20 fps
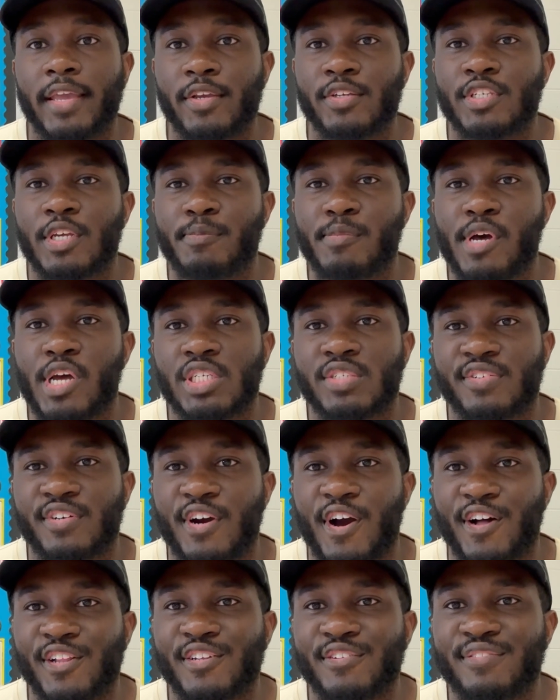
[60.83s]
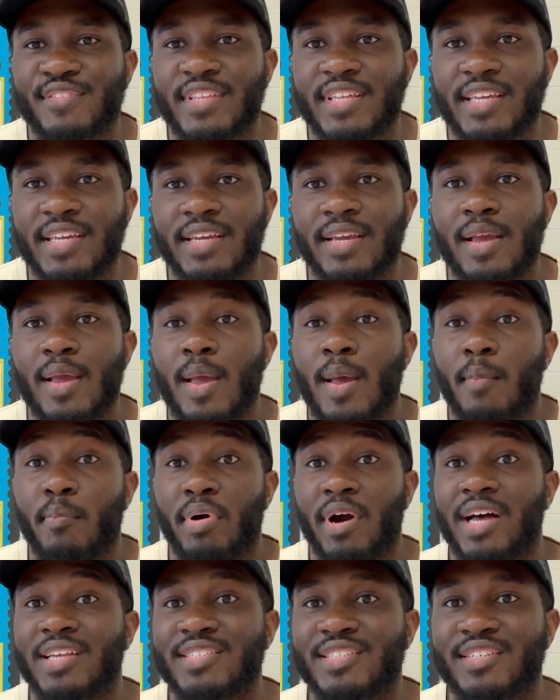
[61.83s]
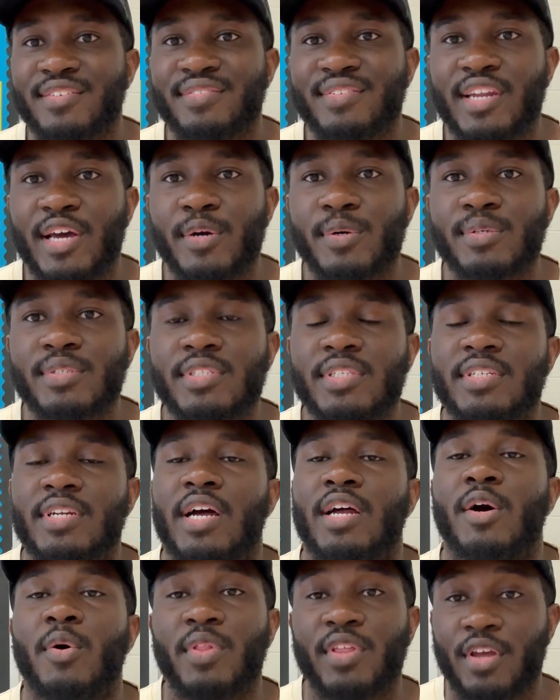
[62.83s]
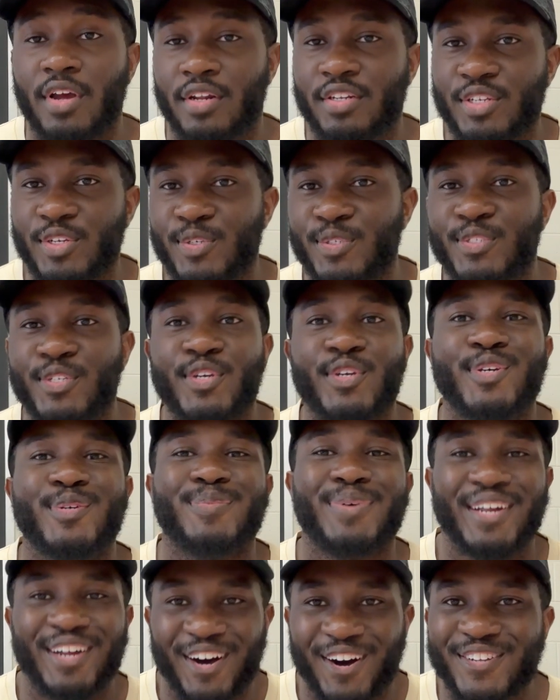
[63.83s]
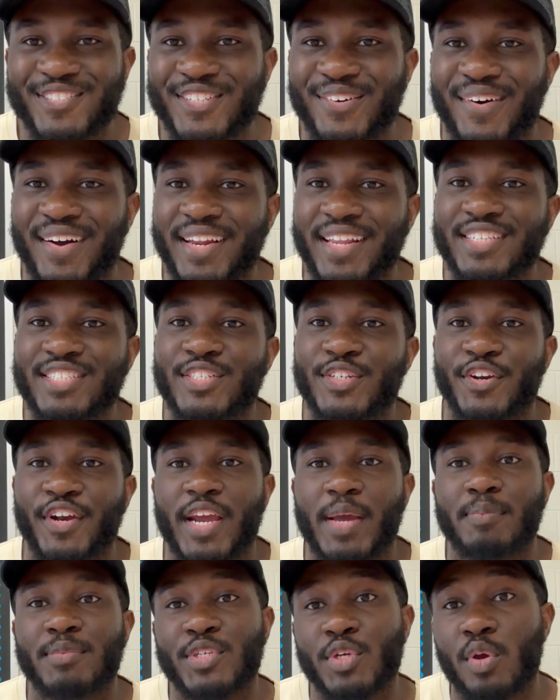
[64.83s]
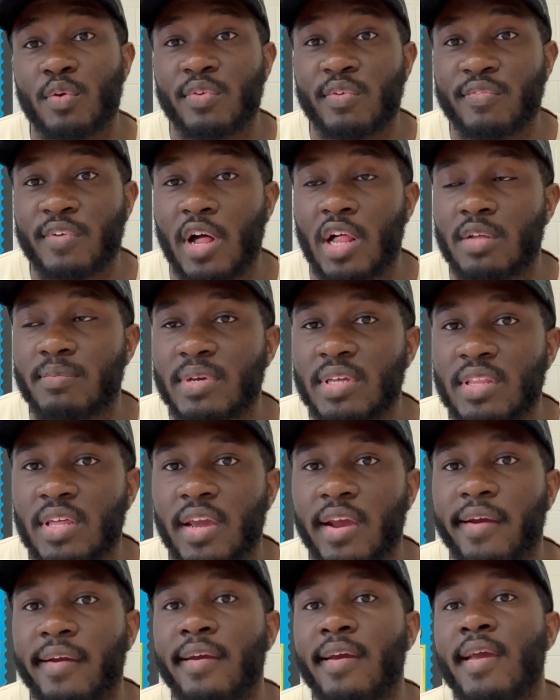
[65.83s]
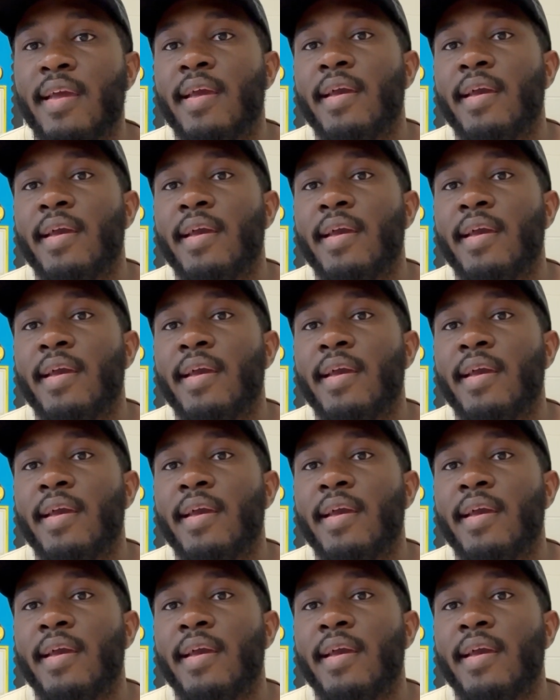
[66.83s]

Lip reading: you so much for all of the positive notes, not only on YouTube, but also on Instagram too, if you follow me there.